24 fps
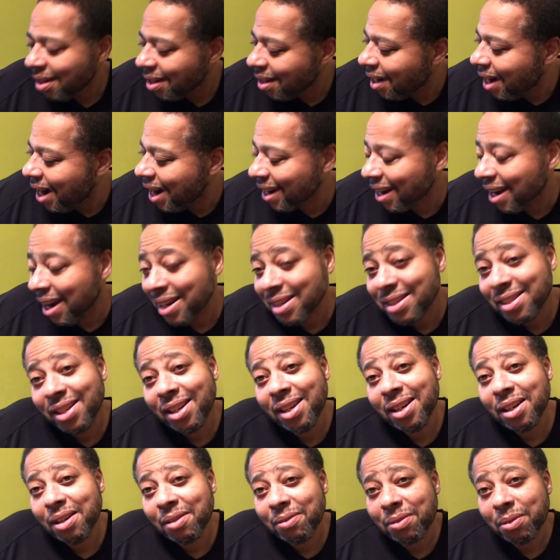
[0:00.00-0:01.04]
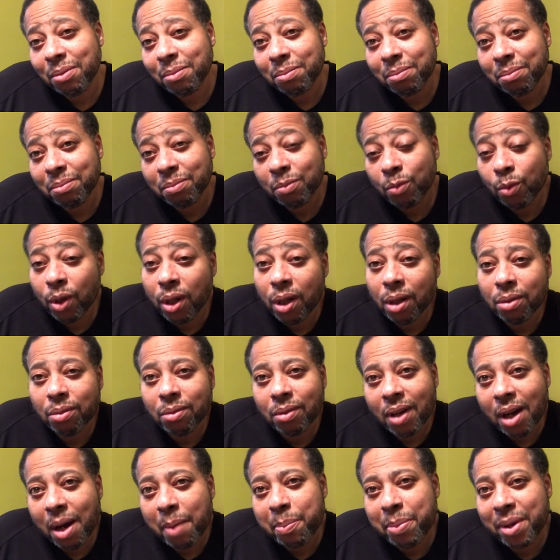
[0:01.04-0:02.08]
I got 10 of them. Well,
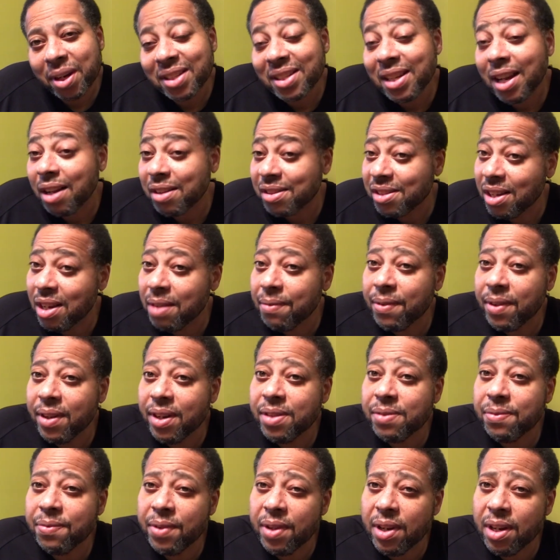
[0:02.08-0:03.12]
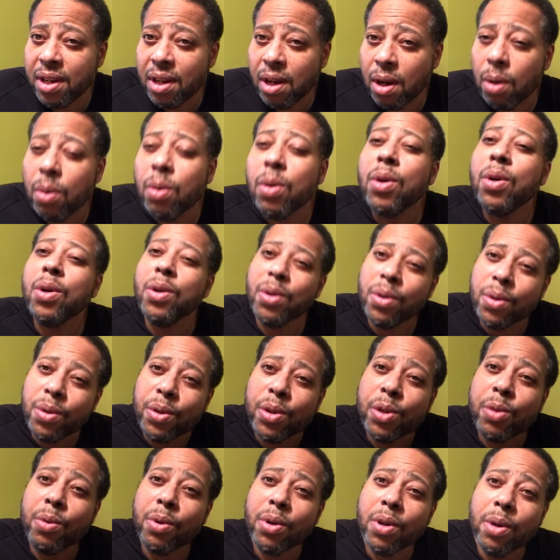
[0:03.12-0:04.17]
I picked out 10 for this video.
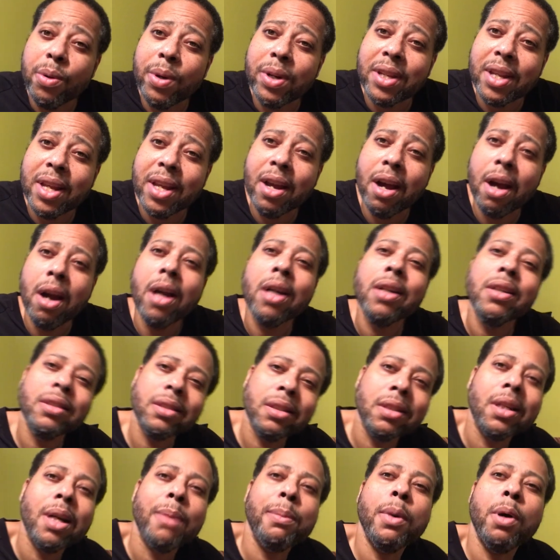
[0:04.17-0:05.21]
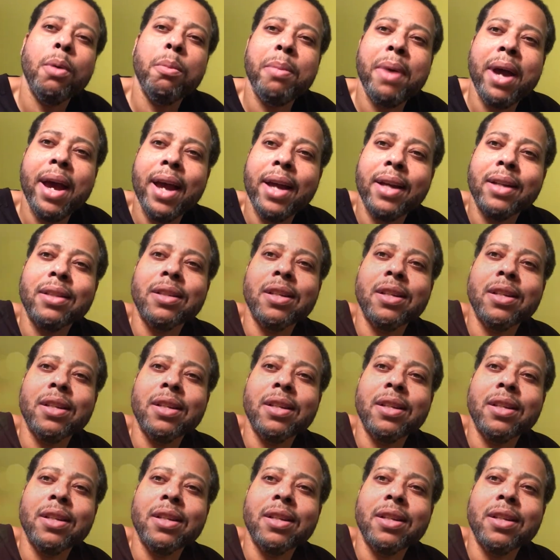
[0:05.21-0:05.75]
You wanna know what they are? Come on back.